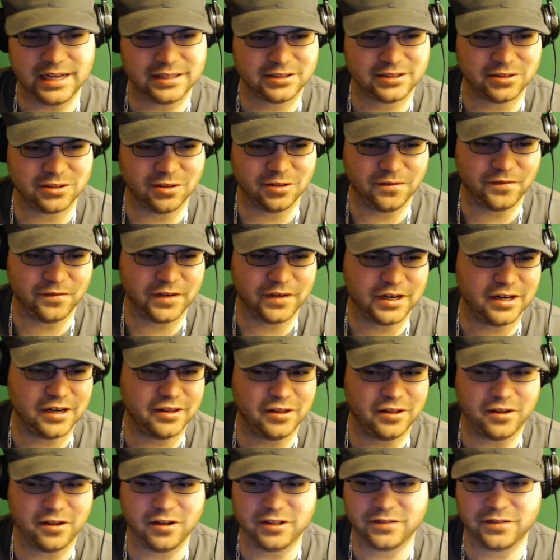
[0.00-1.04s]
so far
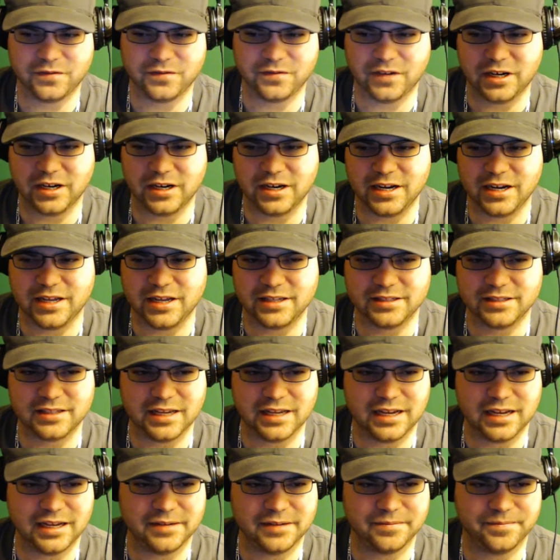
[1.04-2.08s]
though, as far as
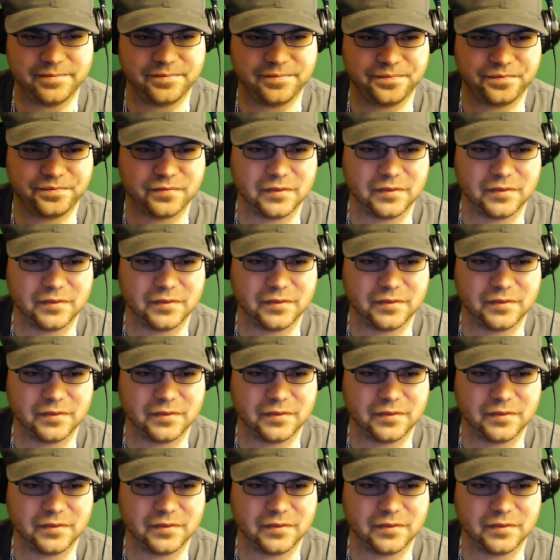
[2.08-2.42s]
um,